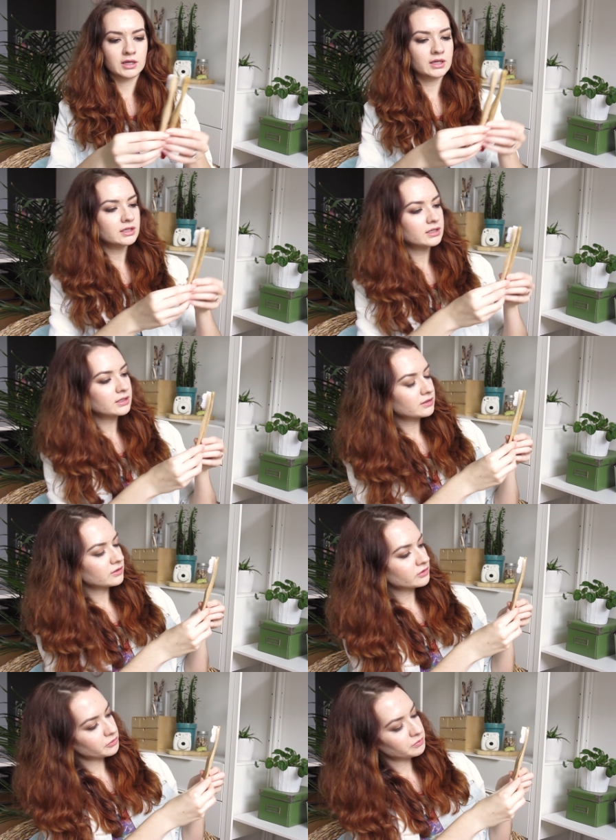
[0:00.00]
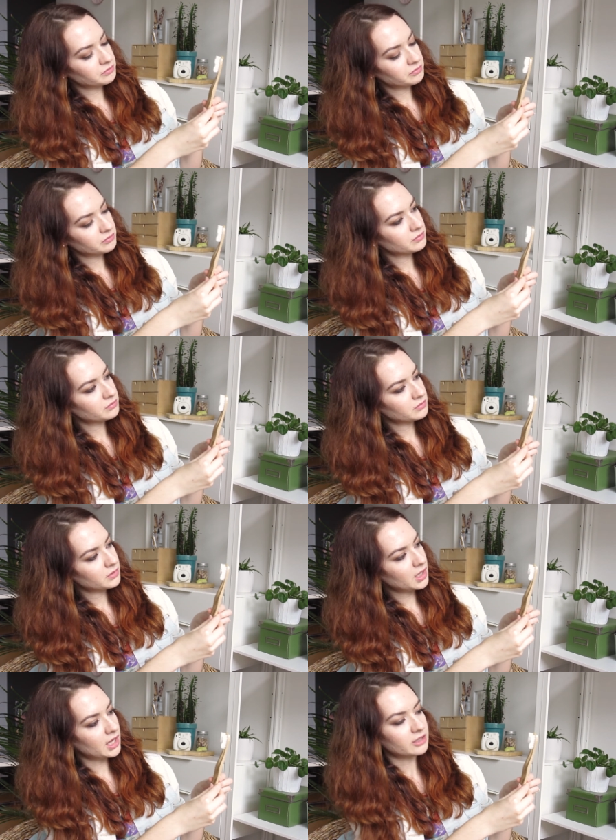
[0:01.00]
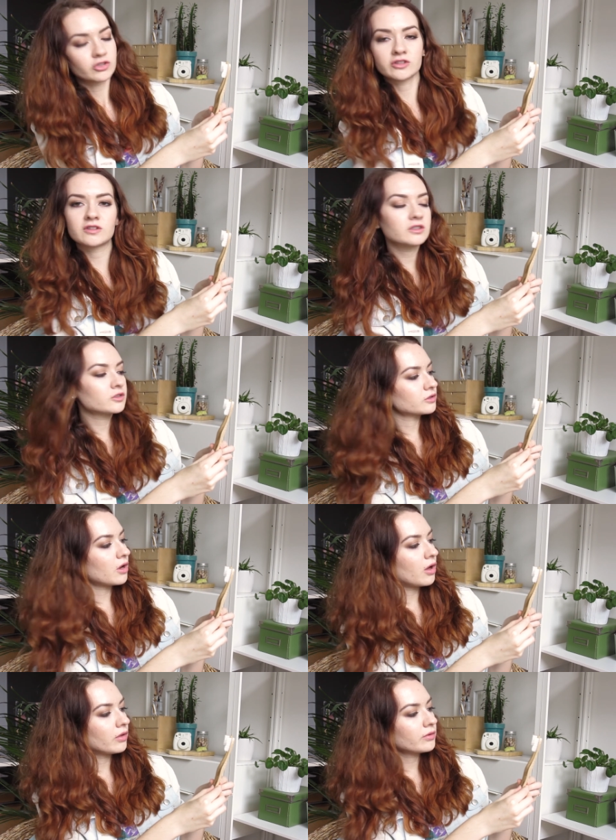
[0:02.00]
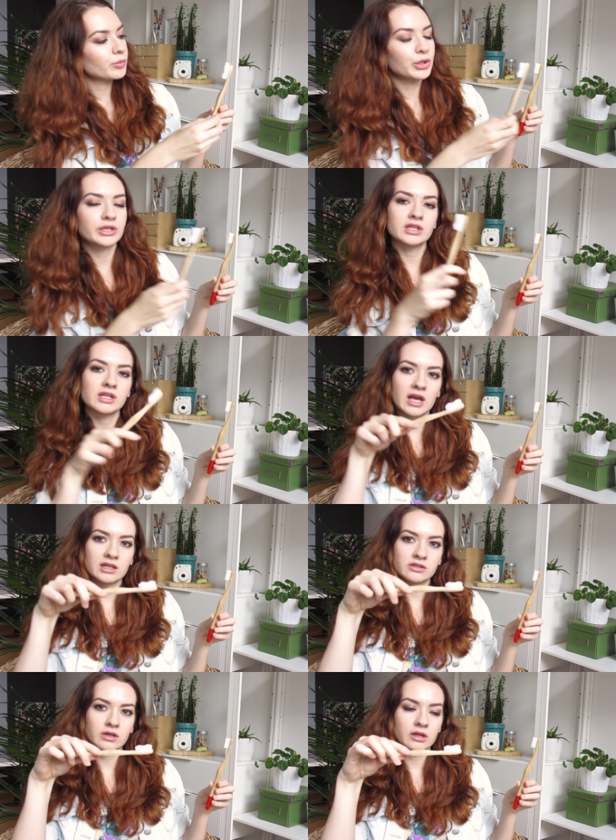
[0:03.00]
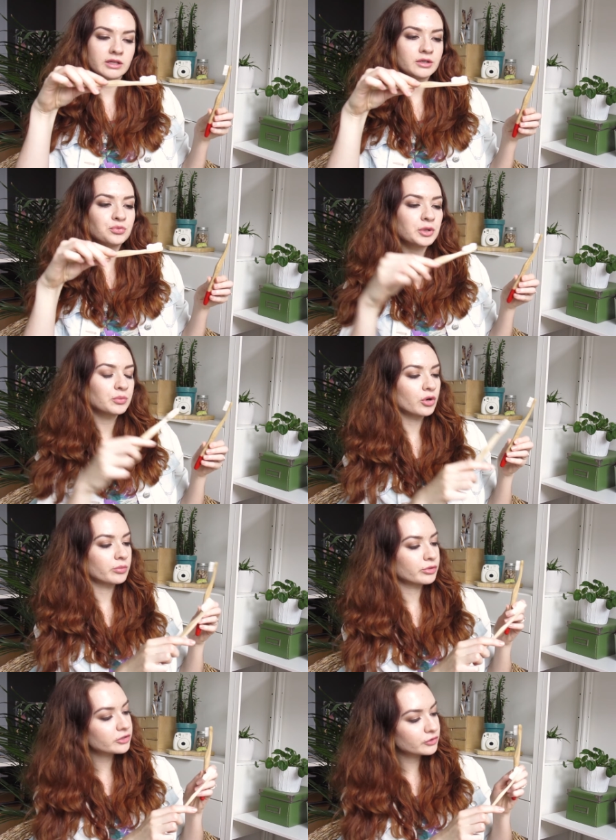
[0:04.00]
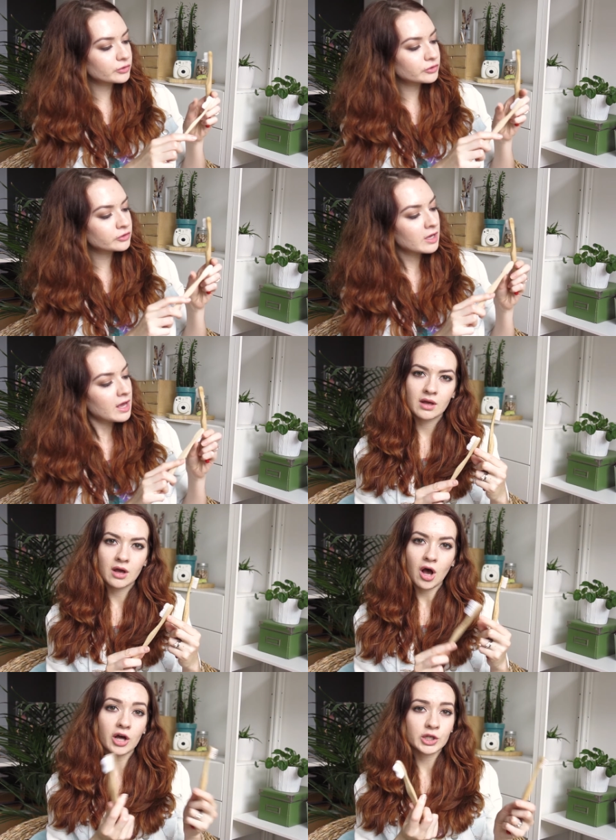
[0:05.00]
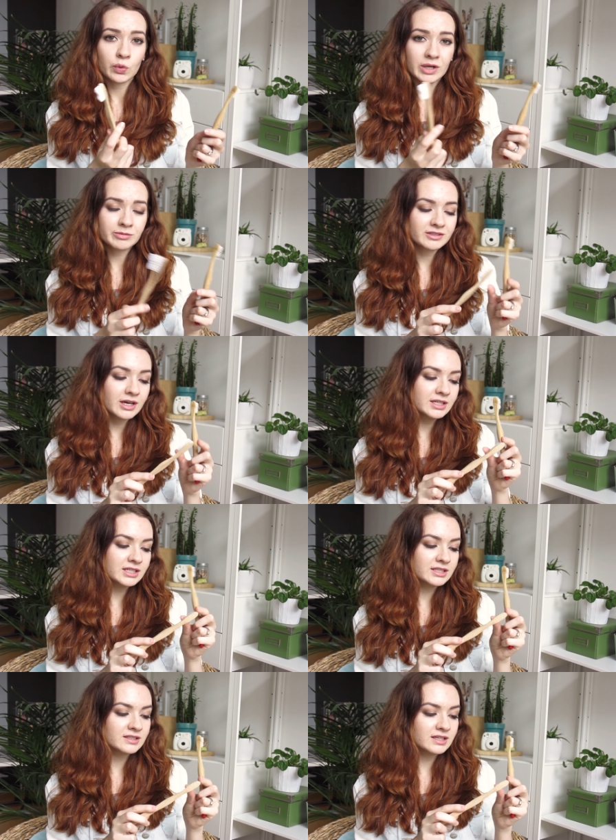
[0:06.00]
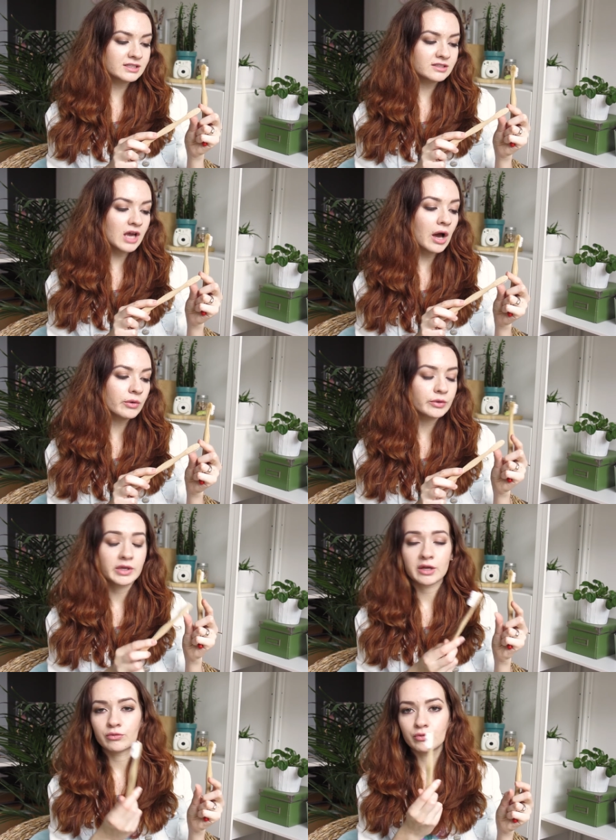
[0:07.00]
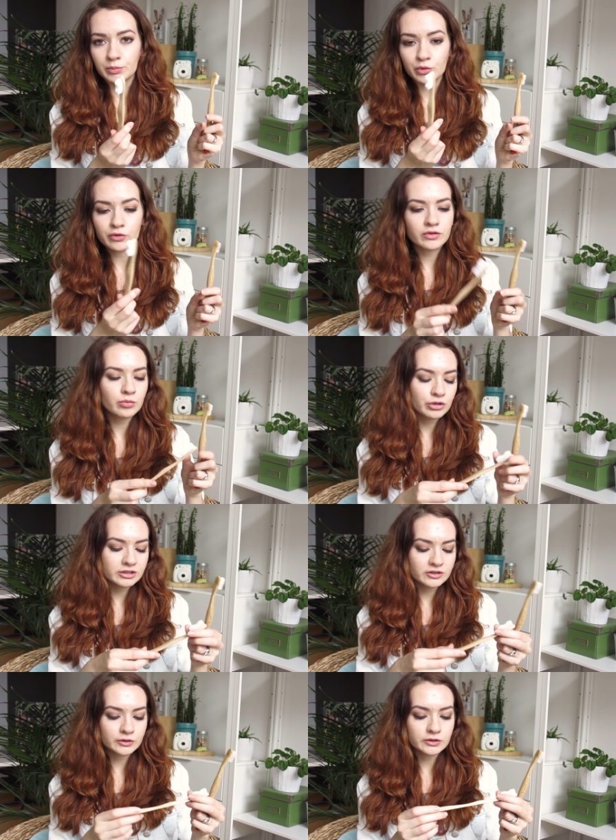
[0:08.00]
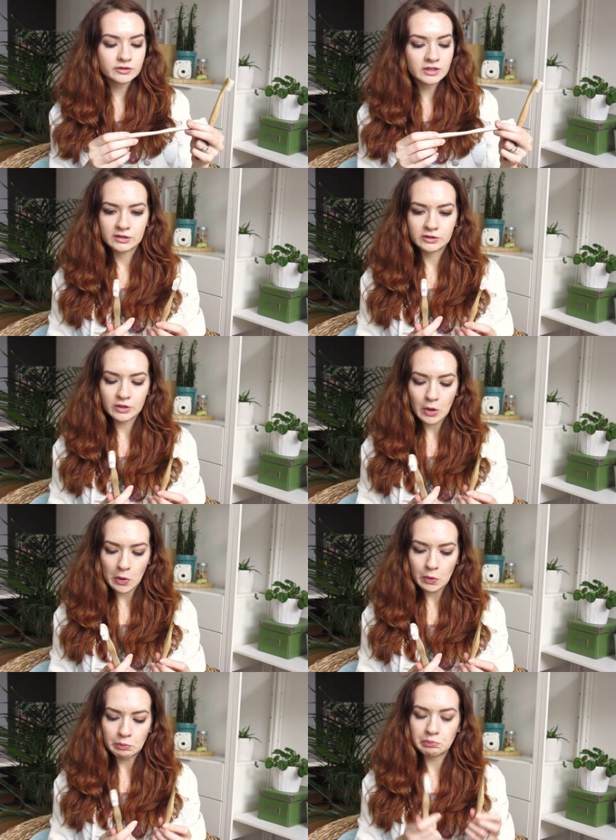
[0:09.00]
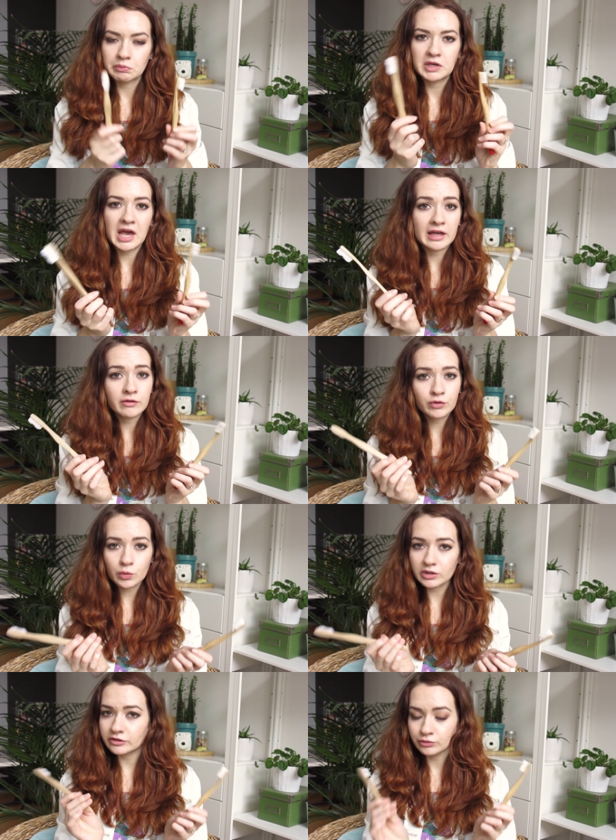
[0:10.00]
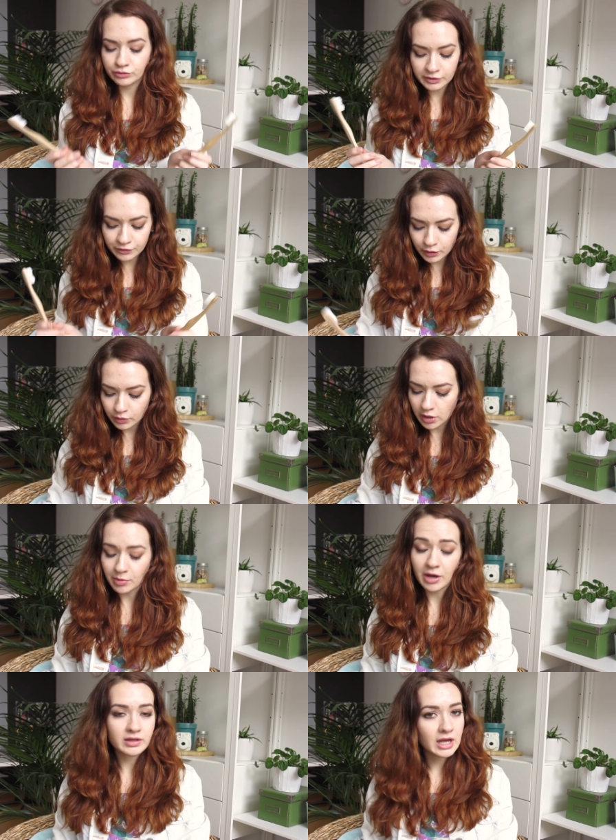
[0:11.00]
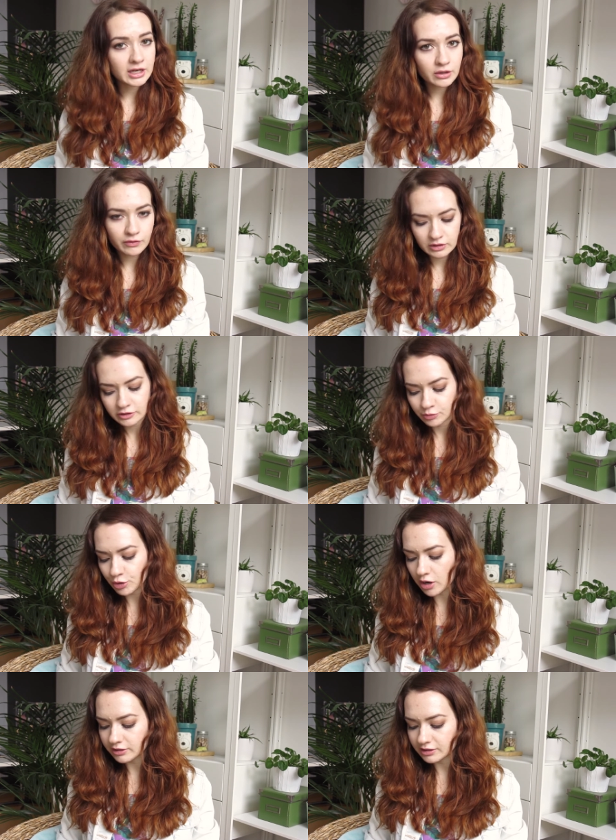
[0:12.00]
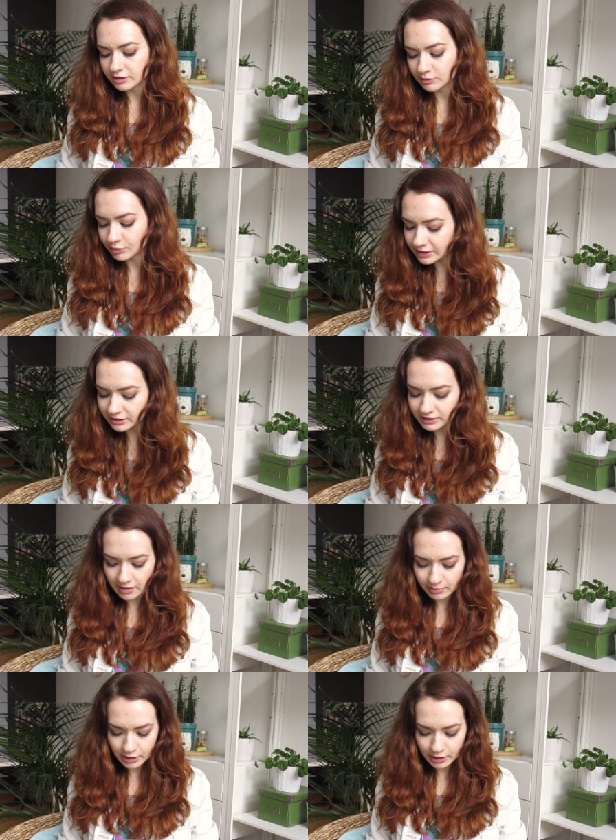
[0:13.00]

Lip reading: It is, yeah, just as tall, but it has a little bit more bristles. On the website it says how you can remove the bristles. So yeah, if you want a review about any of these products, please let me